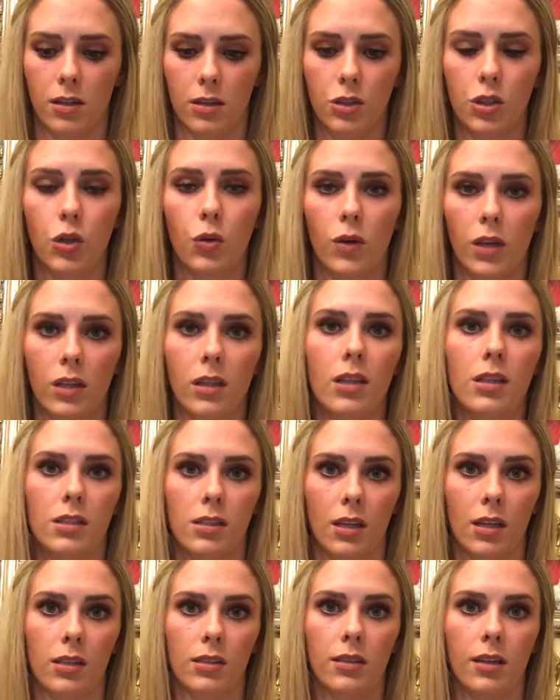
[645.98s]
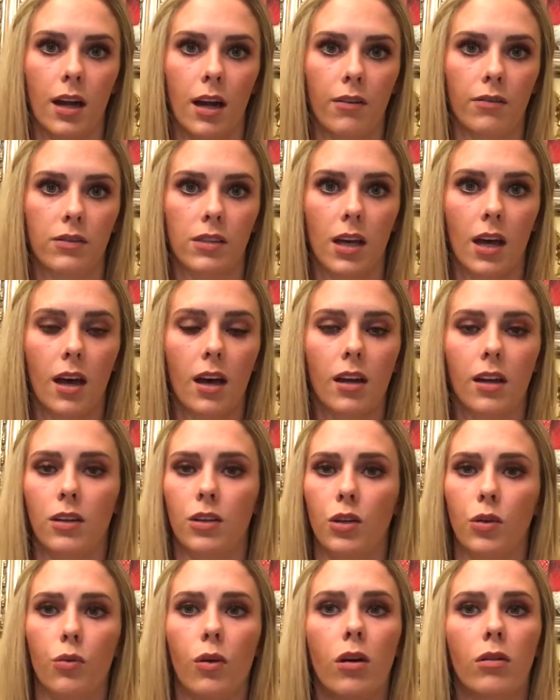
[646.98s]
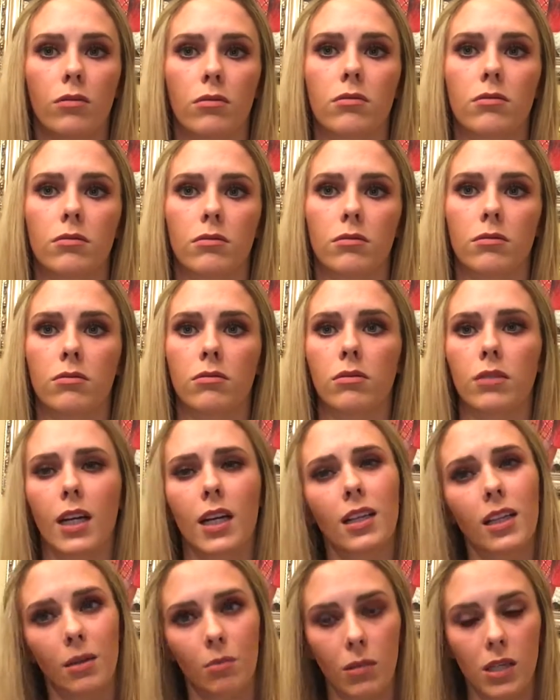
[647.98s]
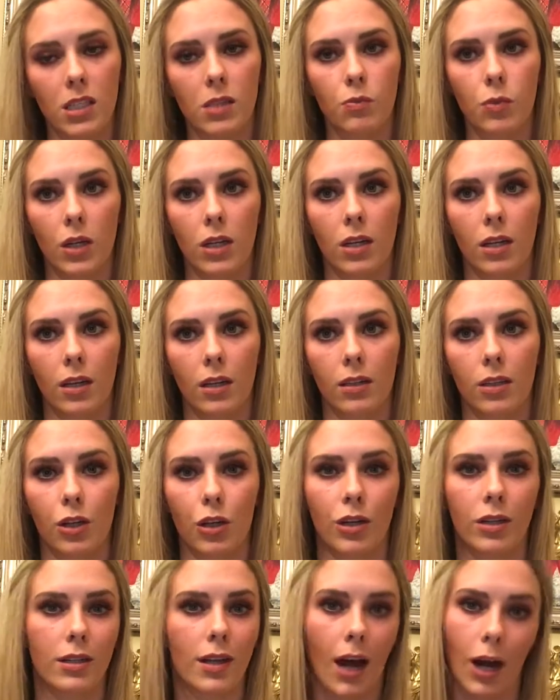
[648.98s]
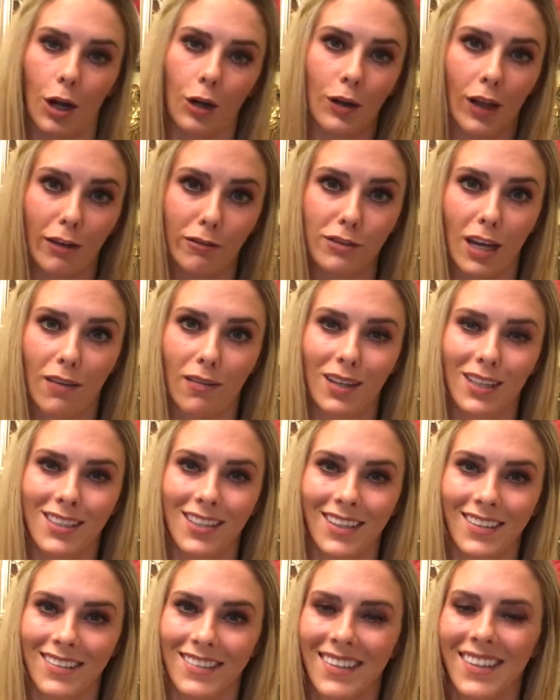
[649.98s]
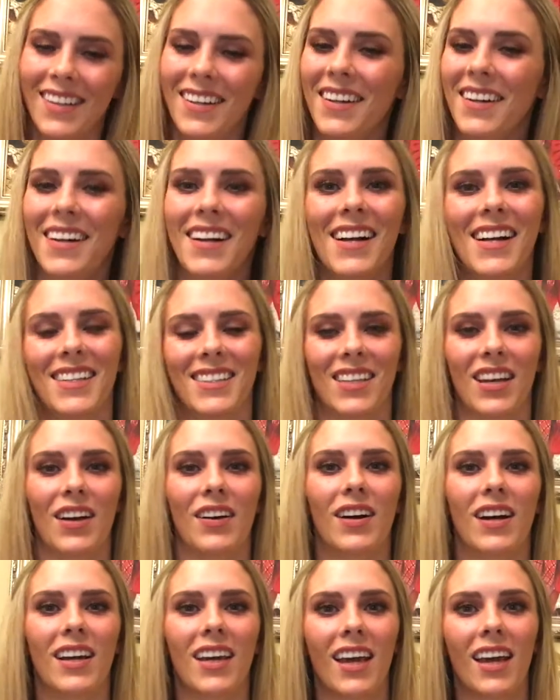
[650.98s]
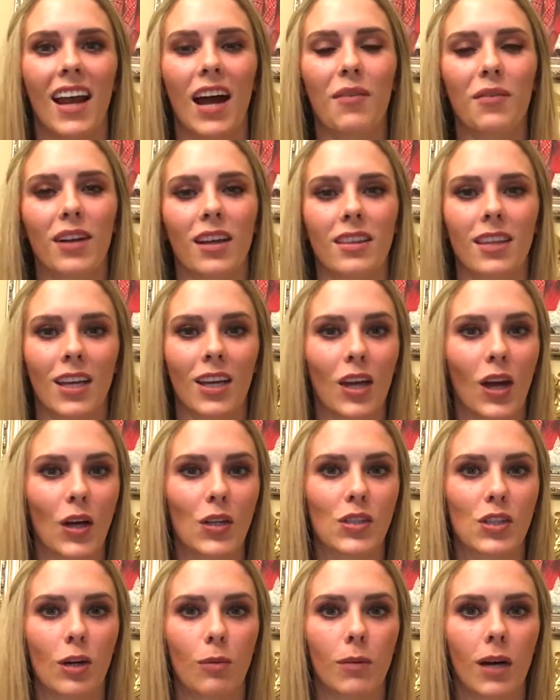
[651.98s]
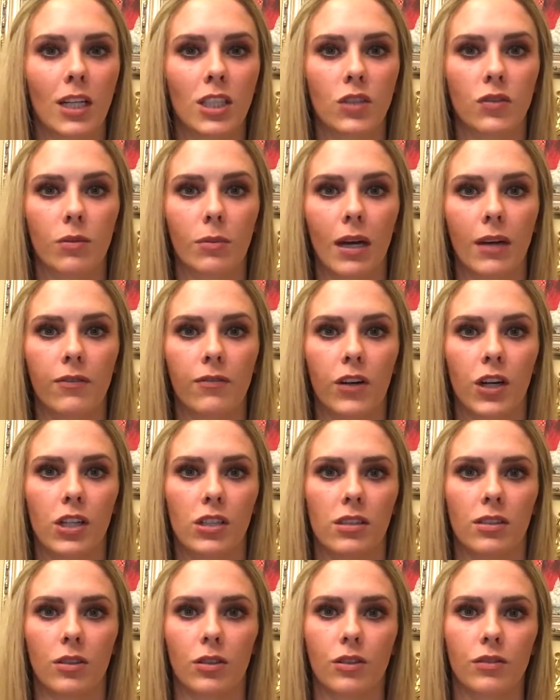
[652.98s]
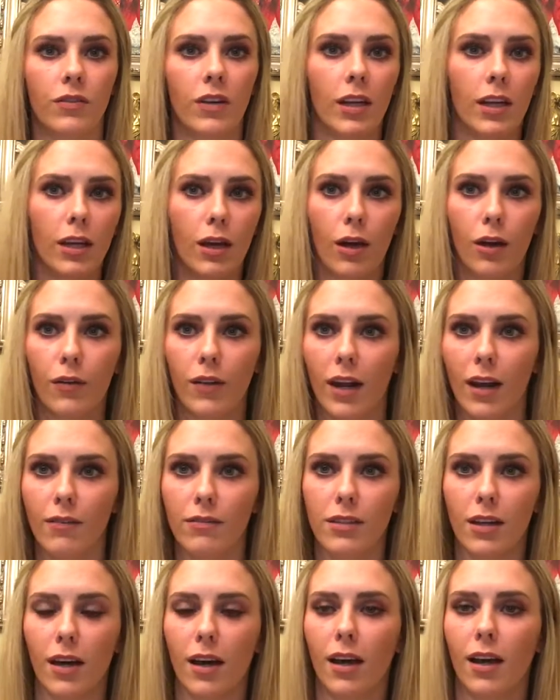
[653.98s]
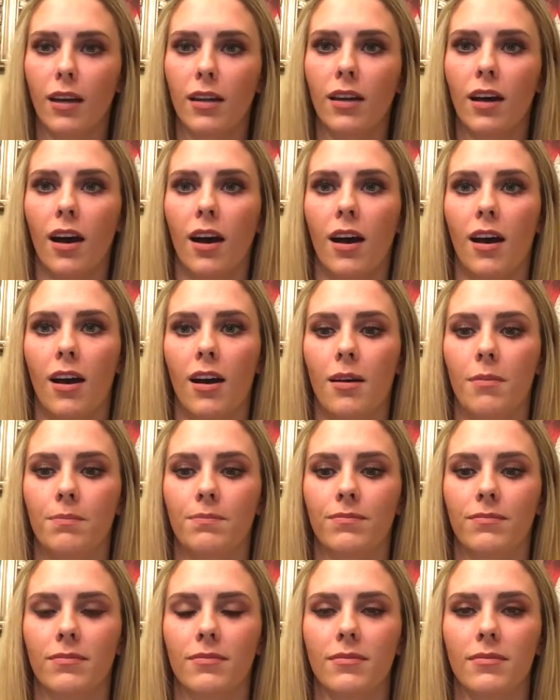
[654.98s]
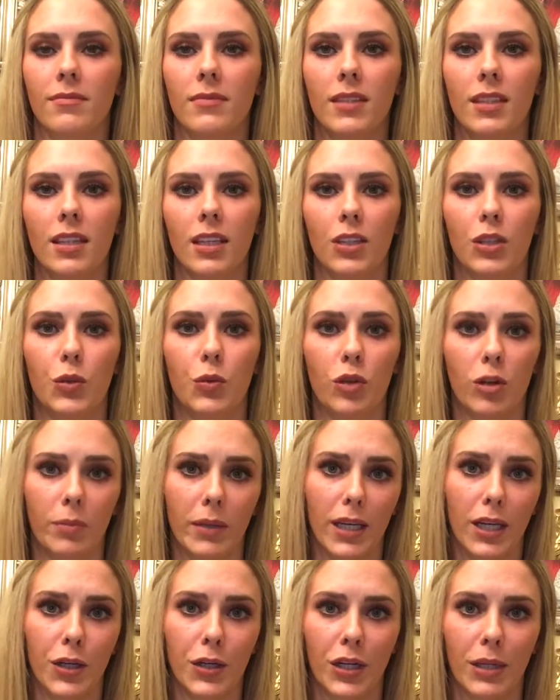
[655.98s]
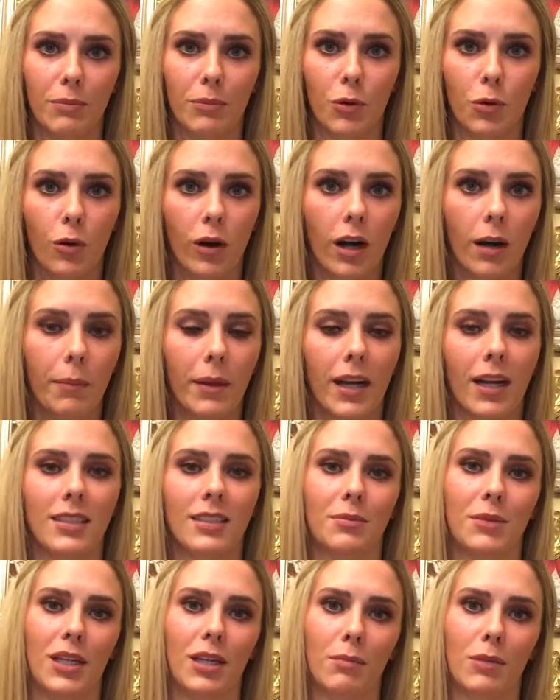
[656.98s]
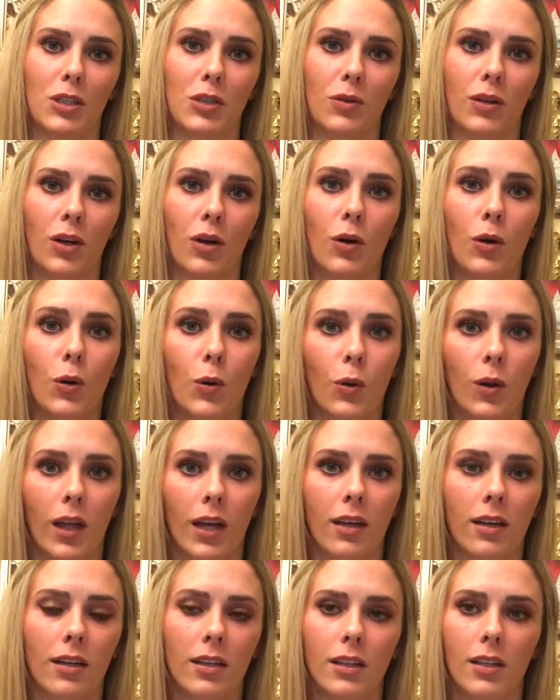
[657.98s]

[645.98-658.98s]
doing these things that I've said, and you won't really be spending your entire life savings. So again, I want to thank y'all so much for my first little video that I've done. You will be hearing more because I'm going to be doing a whole, like,